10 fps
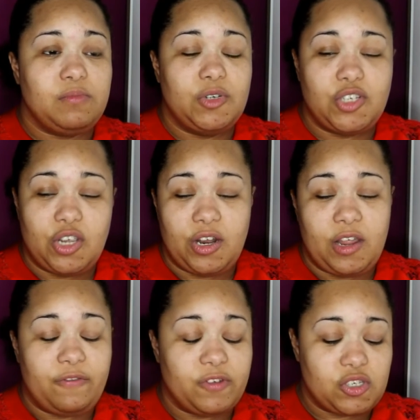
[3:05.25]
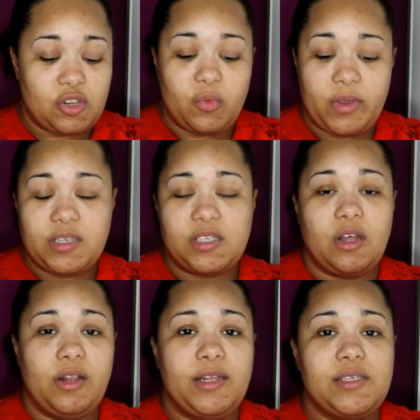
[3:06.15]
my journey for 2 weeks
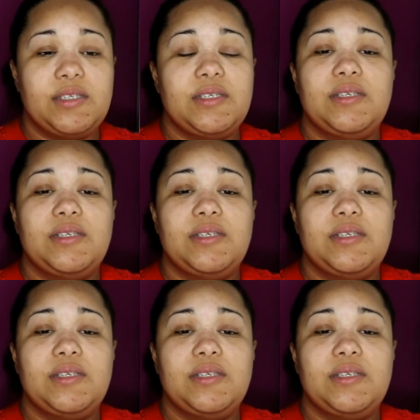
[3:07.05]
solid.